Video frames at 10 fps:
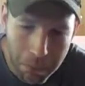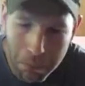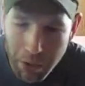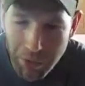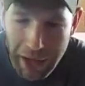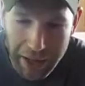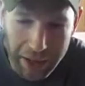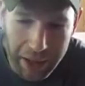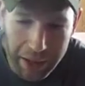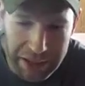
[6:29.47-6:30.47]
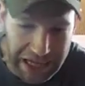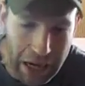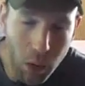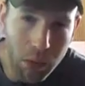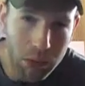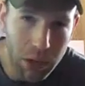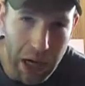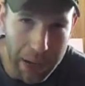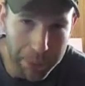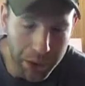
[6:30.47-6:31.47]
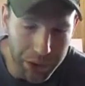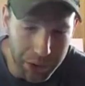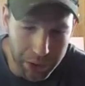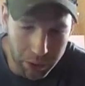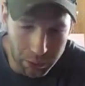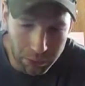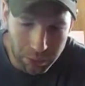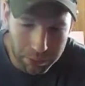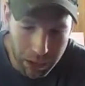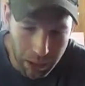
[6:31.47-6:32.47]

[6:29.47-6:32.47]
but that again is how I personally do my